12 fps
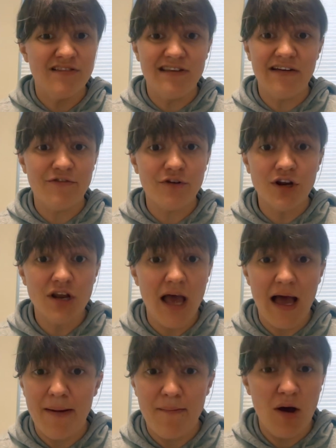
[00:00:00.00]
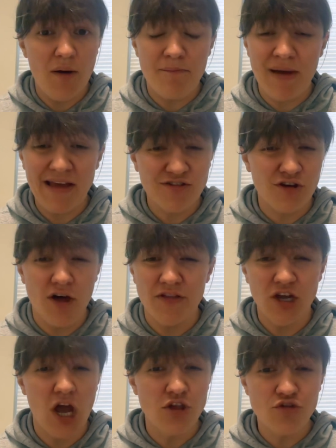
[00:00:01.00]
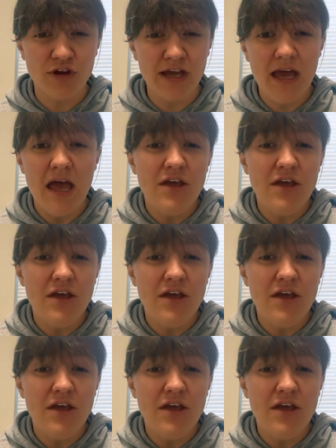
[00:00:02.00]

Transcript: different um, based on the country.